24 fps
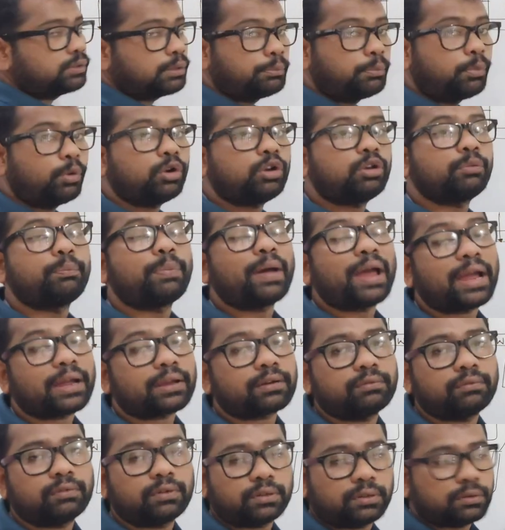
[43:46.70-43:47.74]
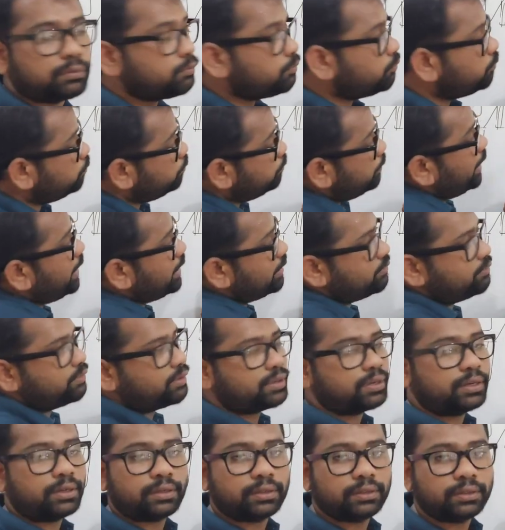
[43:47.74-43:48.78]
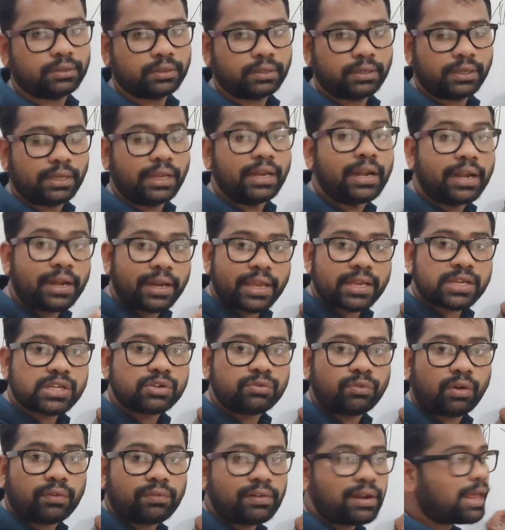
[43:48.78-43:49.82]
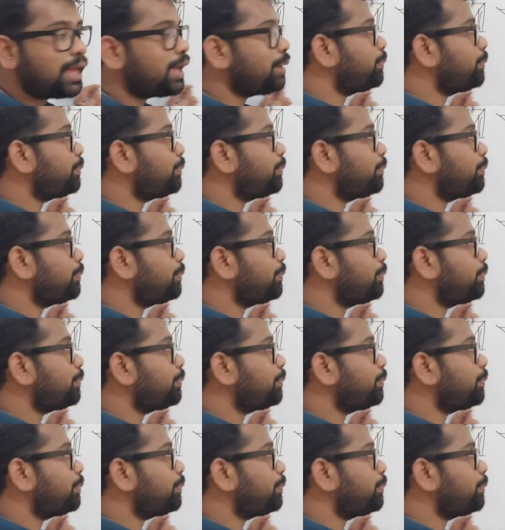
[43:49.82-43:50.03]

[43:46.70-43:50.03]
the boat backward. In reaction, what will